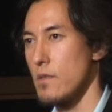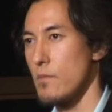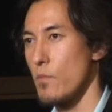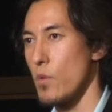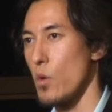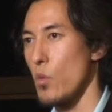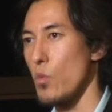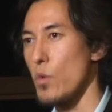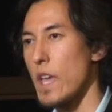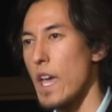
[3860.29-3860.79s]

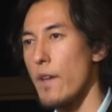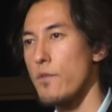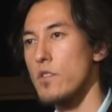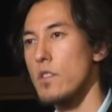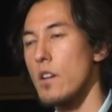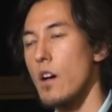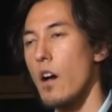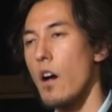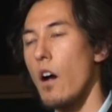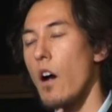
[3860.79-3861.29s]
But we have
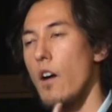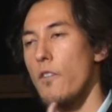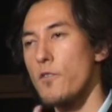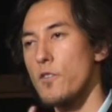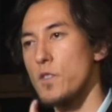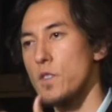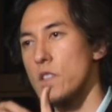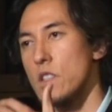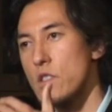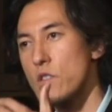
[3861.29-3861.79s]
to
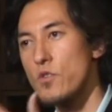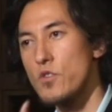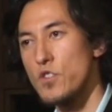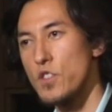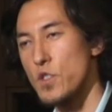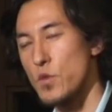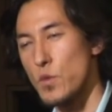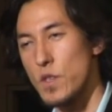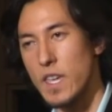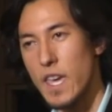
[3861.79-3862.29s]
offer
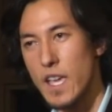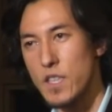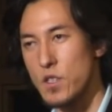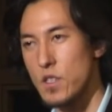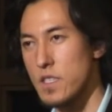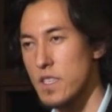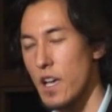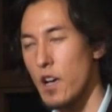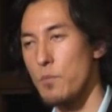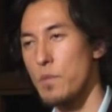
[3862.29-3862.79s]
solutions. We can't
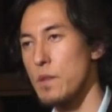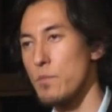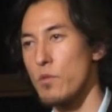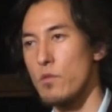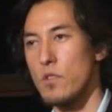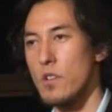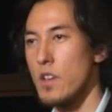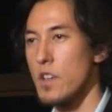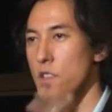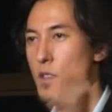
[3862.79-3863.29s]
just tell
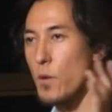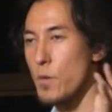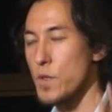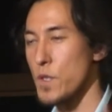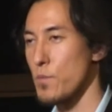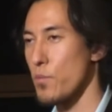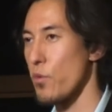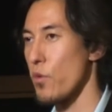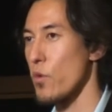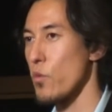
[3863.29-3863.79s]
people don't
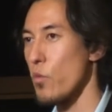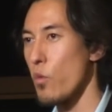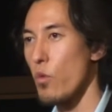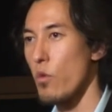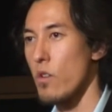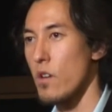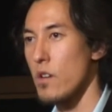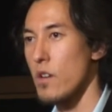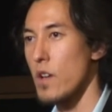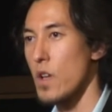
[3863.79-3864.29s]
support
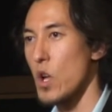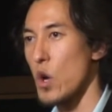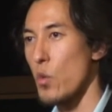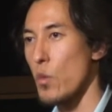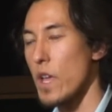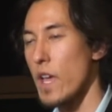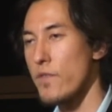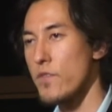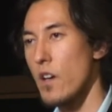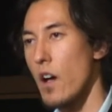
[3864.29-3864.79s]
war.
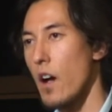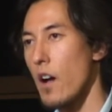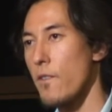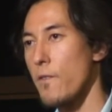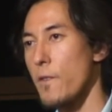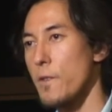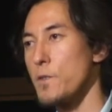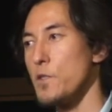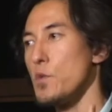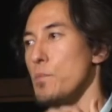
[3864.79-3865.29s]
We have to
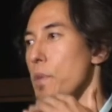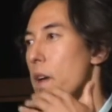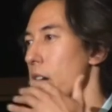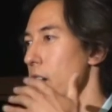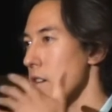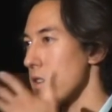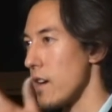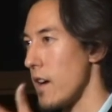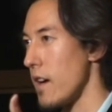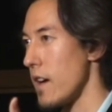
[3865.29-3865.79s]
offer a new
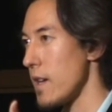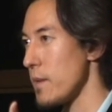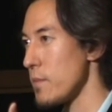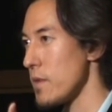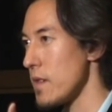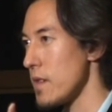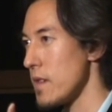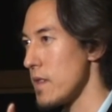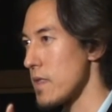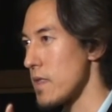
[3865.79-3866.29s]
paradigm
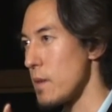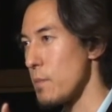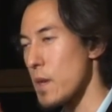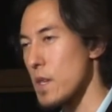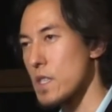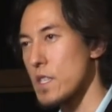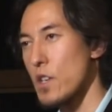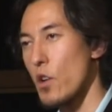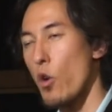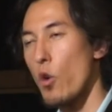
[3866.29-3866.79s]
that
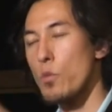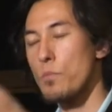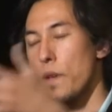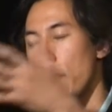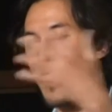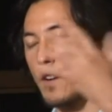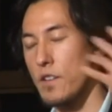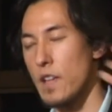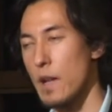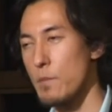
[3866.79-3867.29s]
makes the old
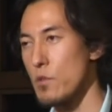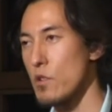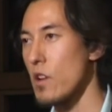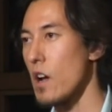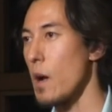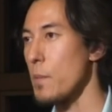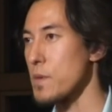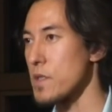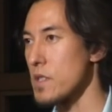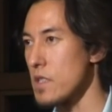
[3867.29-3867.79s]
paradigm look
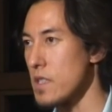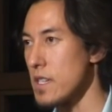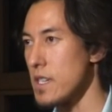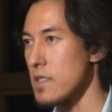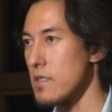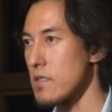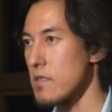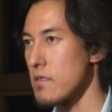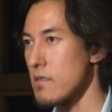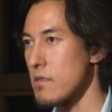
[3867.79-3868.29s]

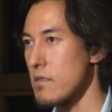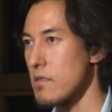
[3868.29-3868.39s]
obsolete.